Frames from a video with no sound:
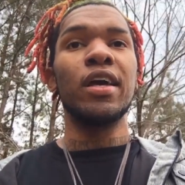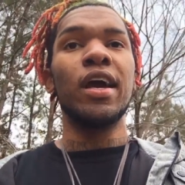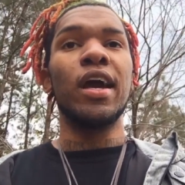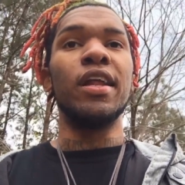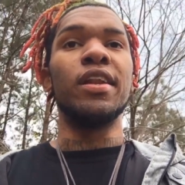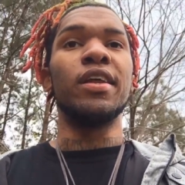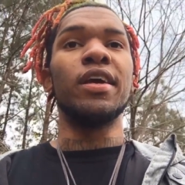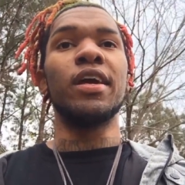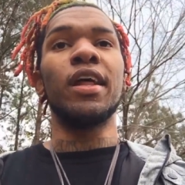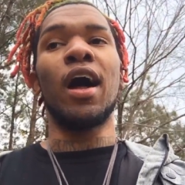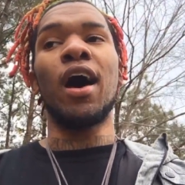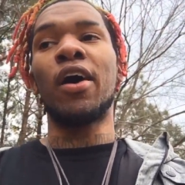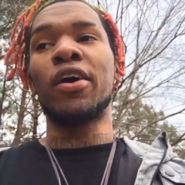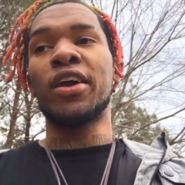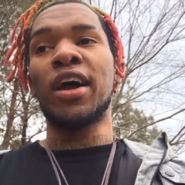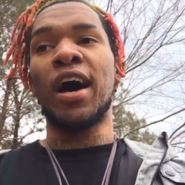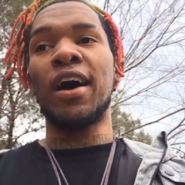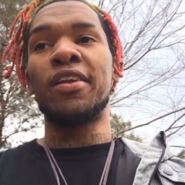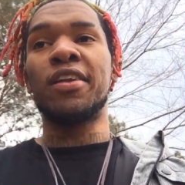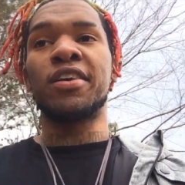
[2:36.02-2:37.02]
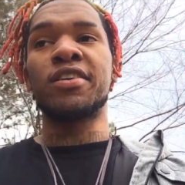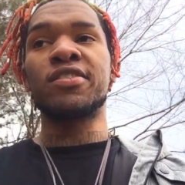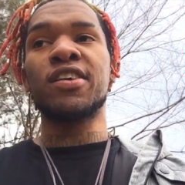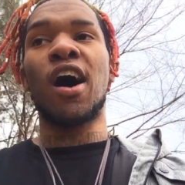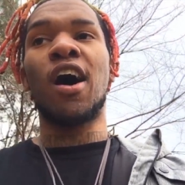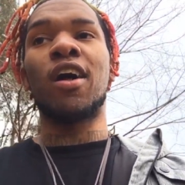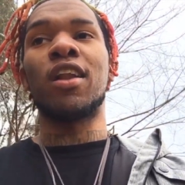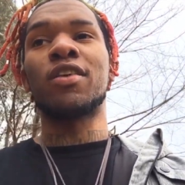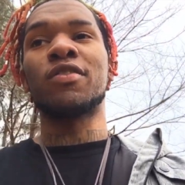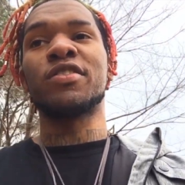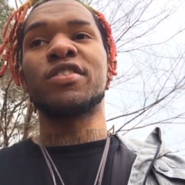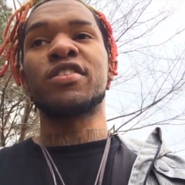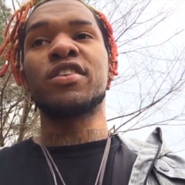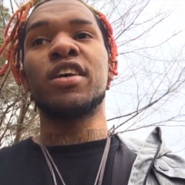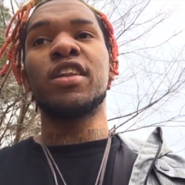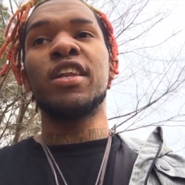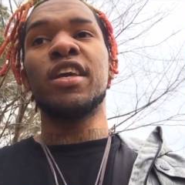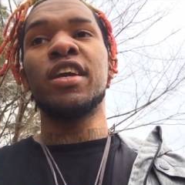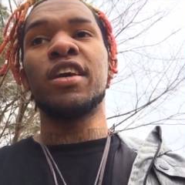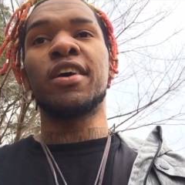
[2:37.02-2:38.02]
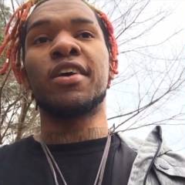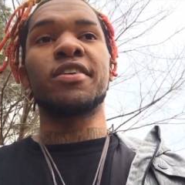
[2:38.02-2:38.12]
And then all y'all niggas all of a sudden here,